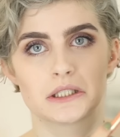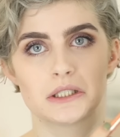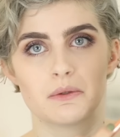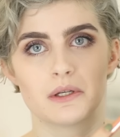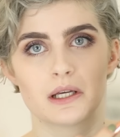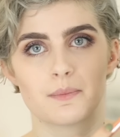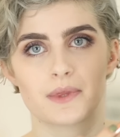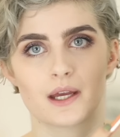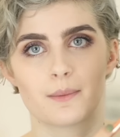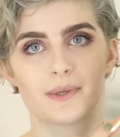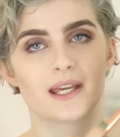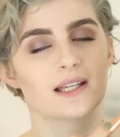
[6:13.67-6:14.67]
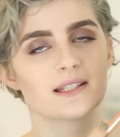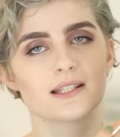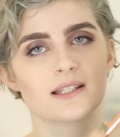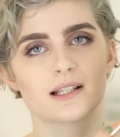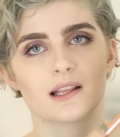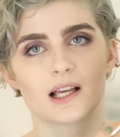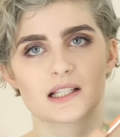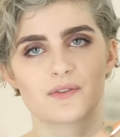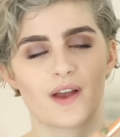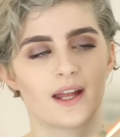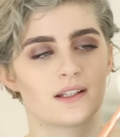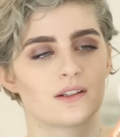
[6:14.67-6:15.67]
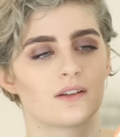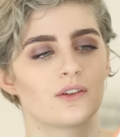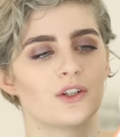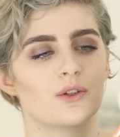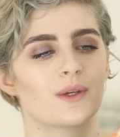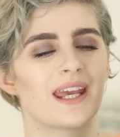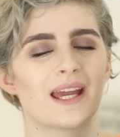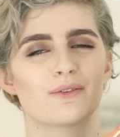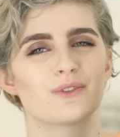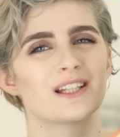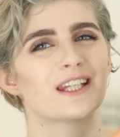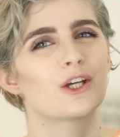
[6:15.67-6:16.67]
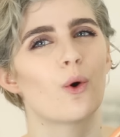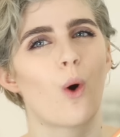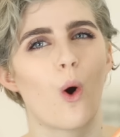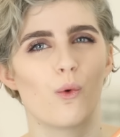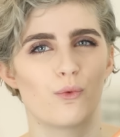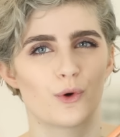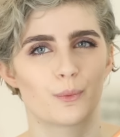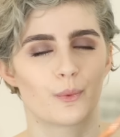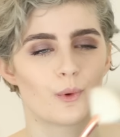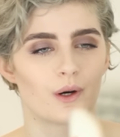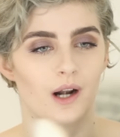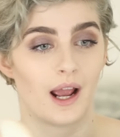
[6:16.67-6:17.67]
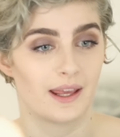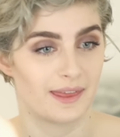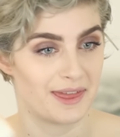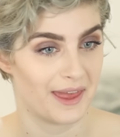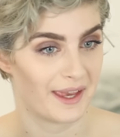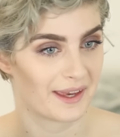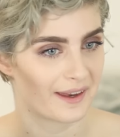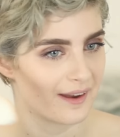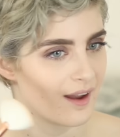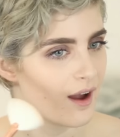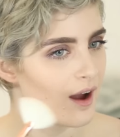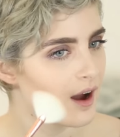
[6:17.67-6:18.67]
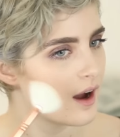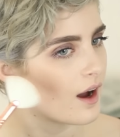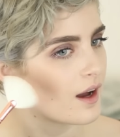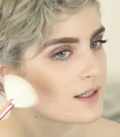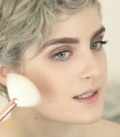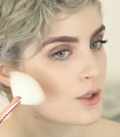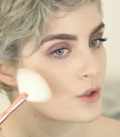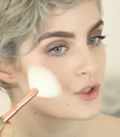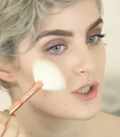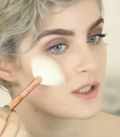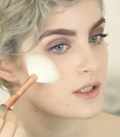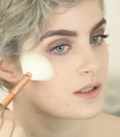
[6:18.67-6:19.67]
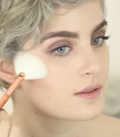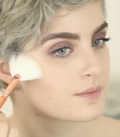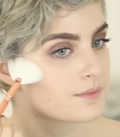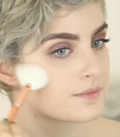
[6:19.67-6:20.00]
do it up there. Because this is a Luxe Fan, you can't really go overboard, I think. So you just,